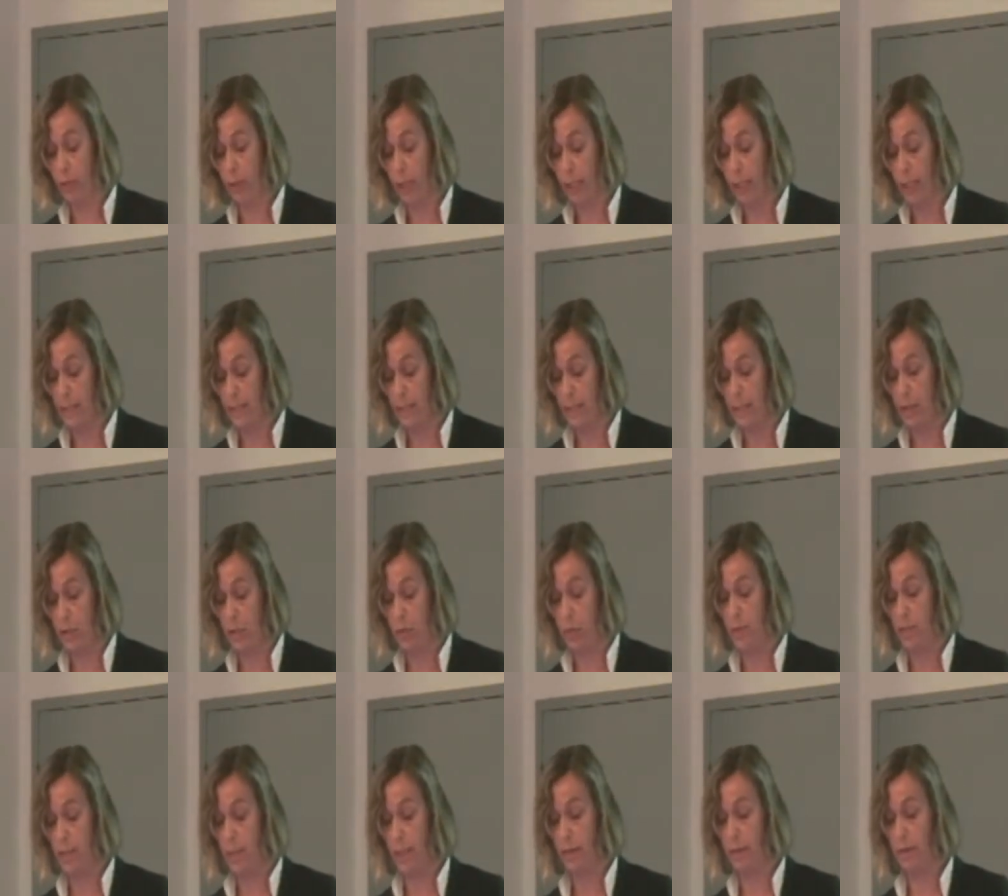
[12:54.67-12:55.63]
Felix in
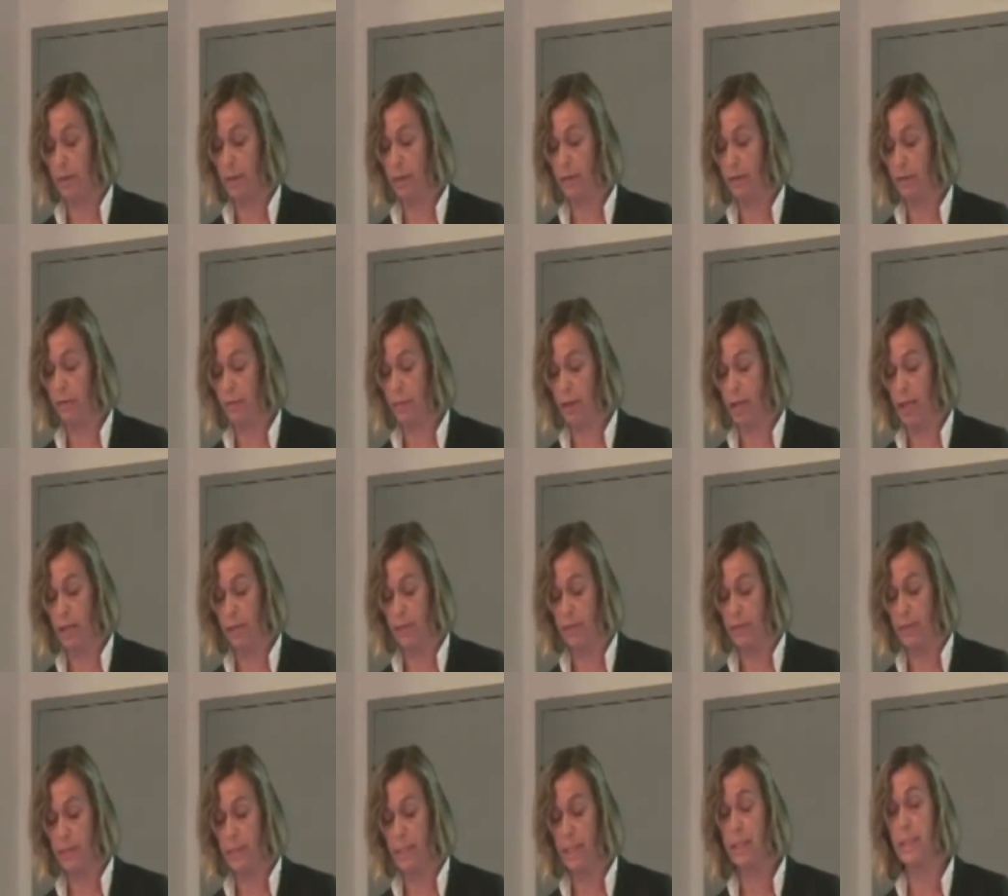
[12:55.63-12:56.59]
2005
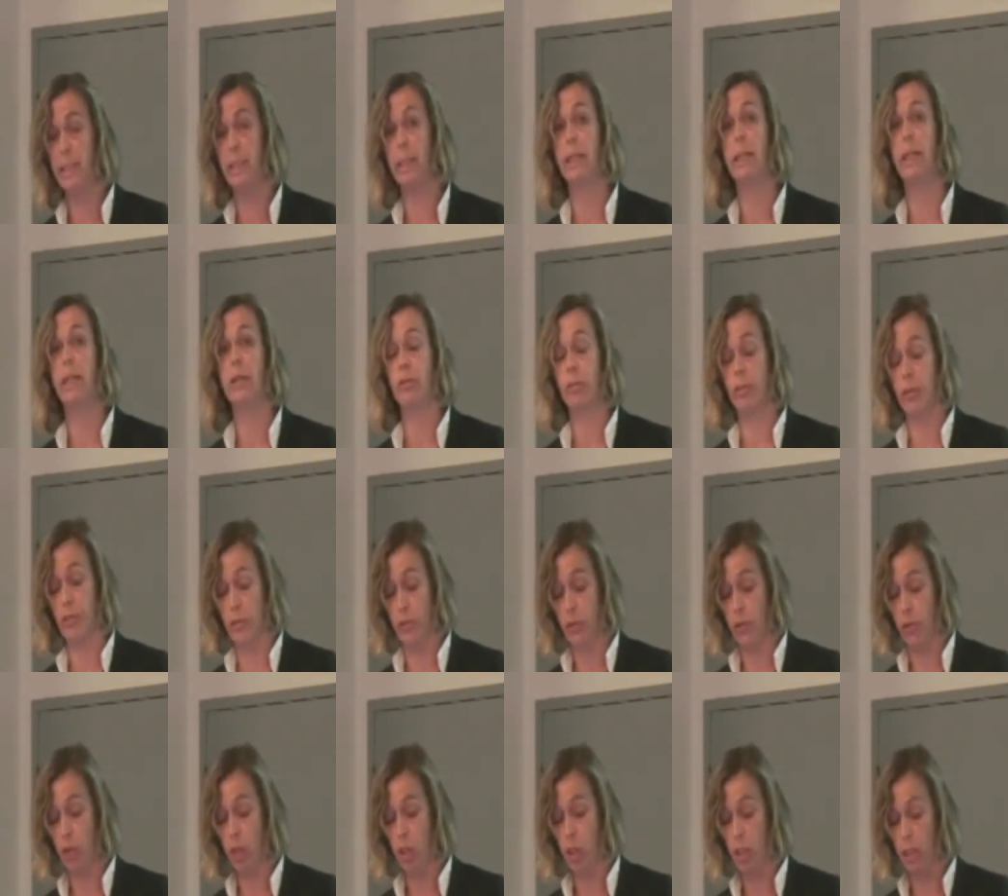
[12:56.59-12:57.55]
stated that
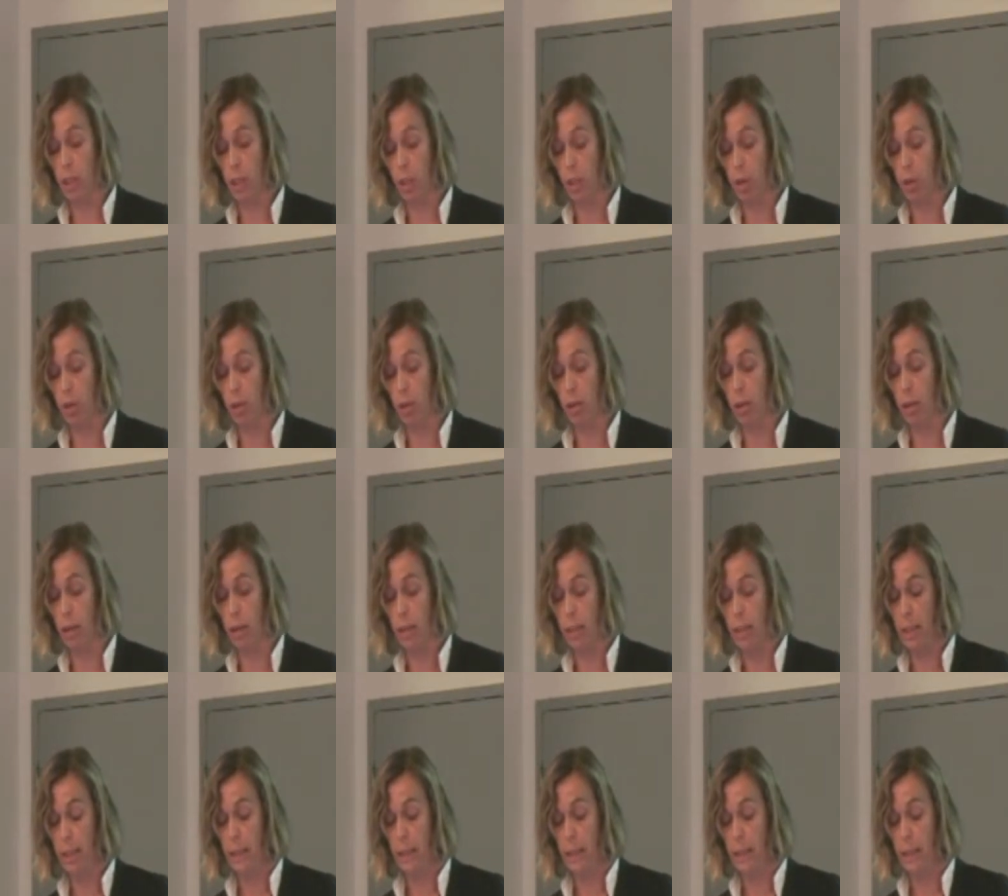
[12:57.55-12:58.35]
research in core